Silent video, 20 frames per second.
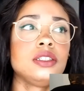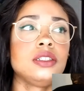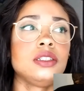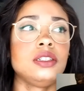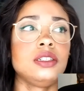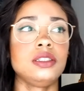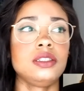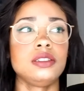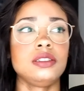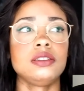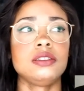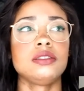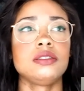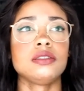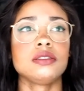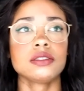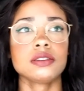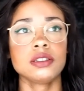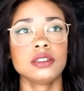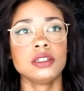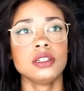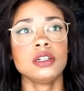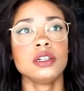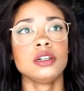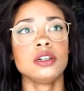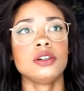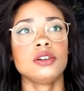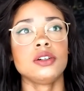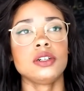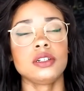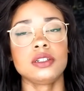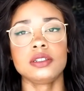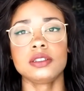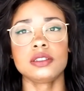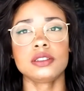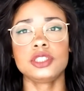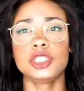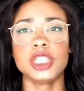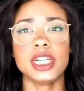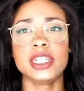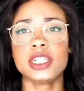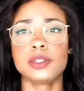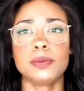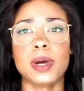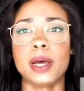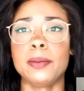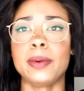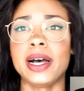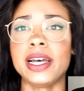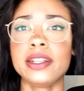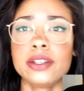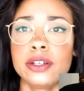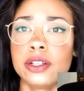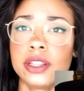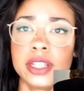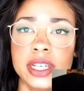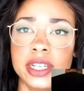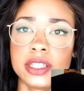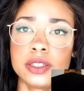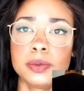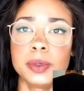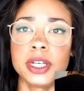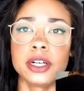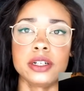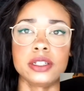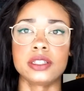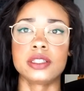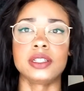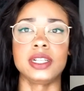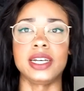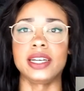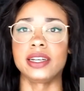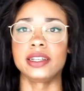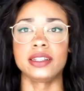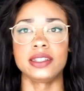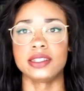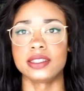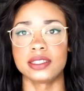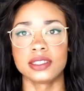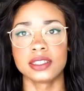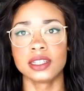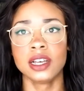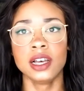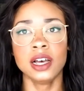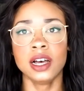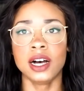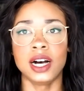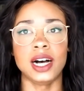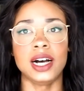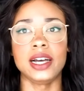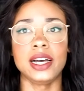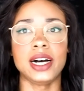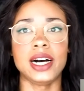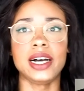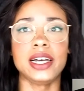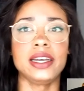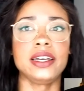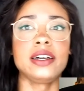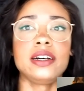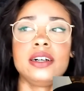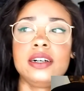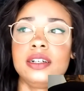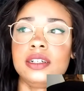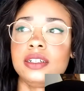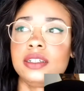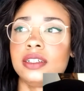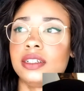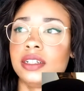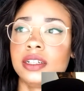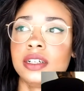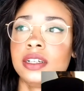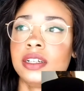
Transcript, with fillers: uh, uh, change my mind on things because like this I I uh,